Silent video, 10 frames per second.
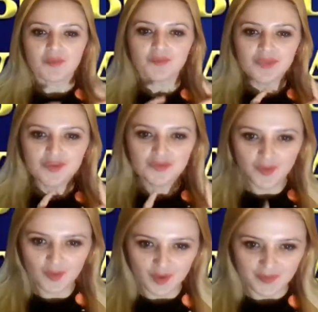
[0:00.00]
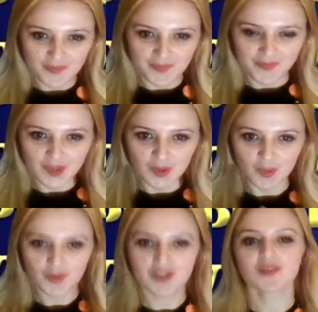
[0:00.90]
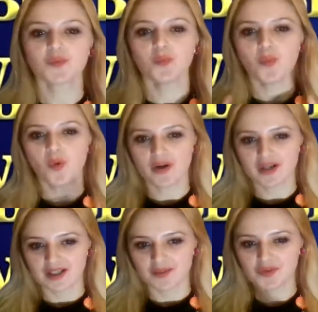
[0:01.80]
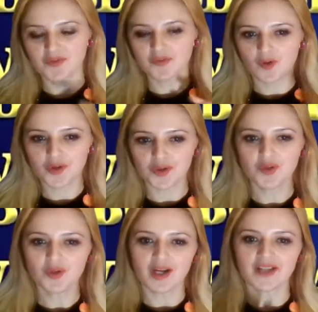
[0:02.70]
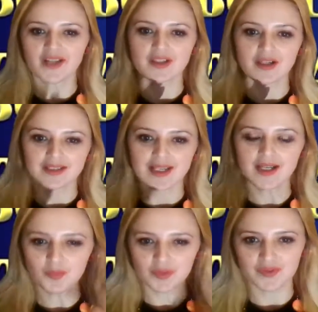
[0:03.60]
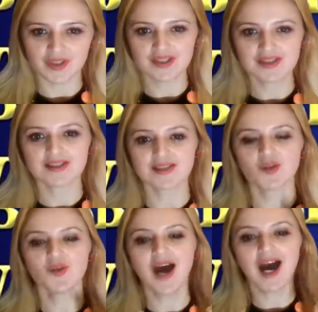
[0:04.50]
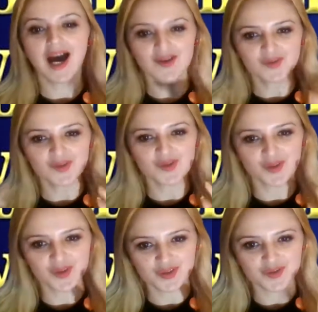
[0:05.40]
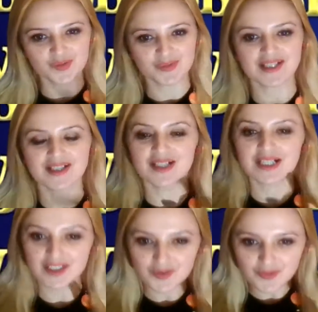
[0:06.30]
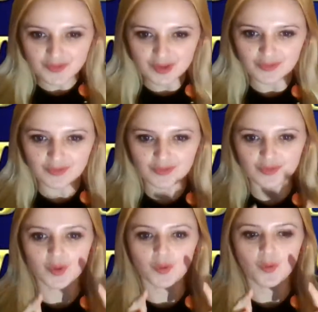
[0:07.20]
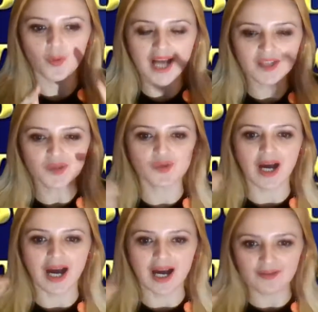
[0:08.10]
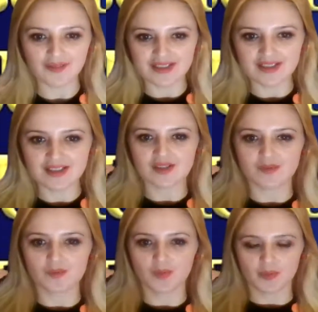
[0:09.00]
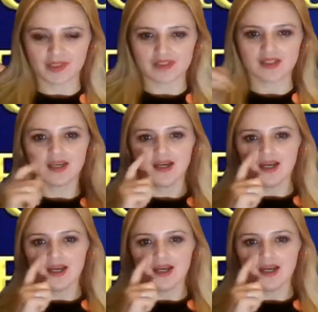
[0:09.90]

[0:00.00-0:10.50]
Before you get more and before you attract abundance, you have to learn to be grateful for what you have at this moment.